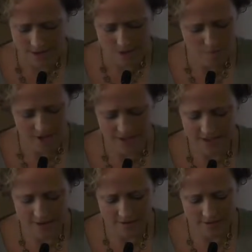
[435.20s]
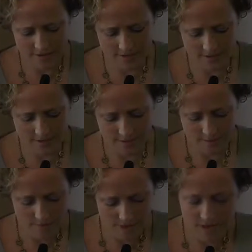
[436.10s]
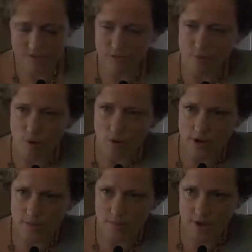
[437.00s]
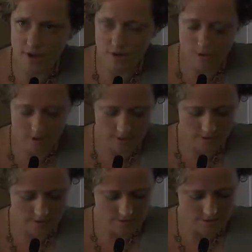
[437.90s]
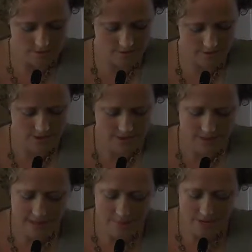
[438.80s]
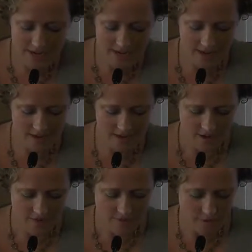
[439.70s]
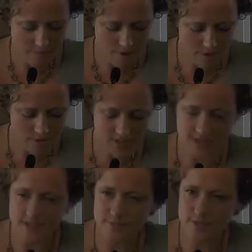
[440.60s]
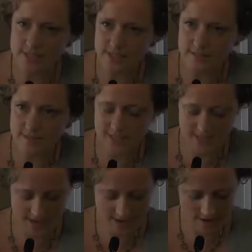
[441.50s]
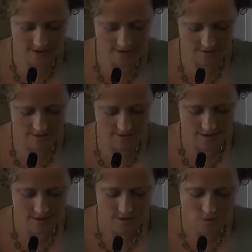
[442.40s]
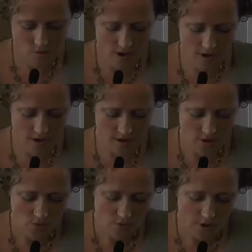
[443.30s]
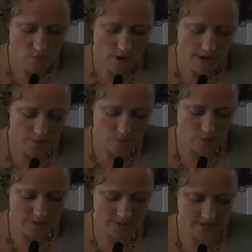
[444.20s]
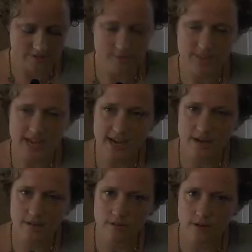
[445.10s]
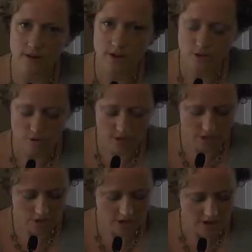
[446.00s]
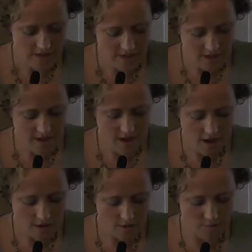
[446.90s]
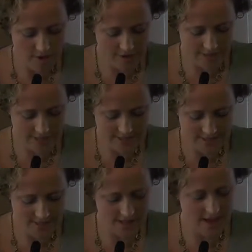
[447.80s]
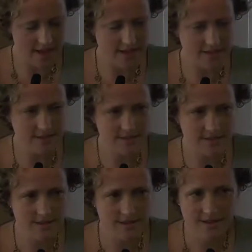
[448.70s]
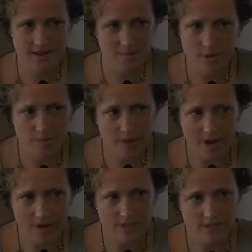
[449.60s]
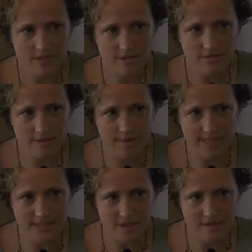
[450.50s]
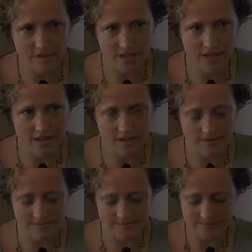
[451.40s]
I buy earrings made from porcupine quills, lemonade from the most expensive stand, the one where white boys from town crush thick huckleberries into the ice, and I'm embarrassed for myself again.